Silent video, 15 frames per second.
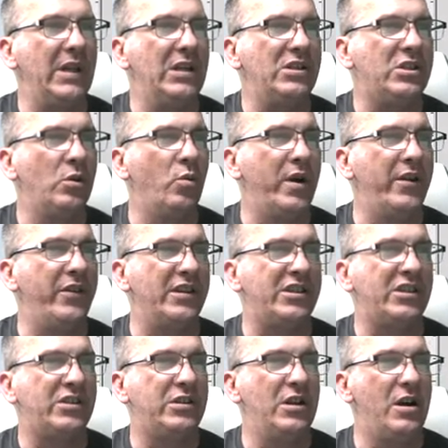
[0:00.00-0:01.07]
to where the
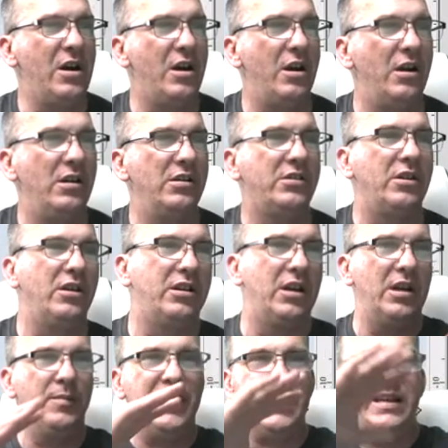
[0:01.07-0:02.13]
stars are going to
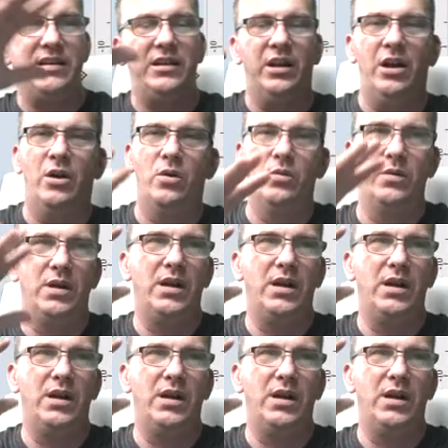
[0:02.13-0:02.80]
be, you know,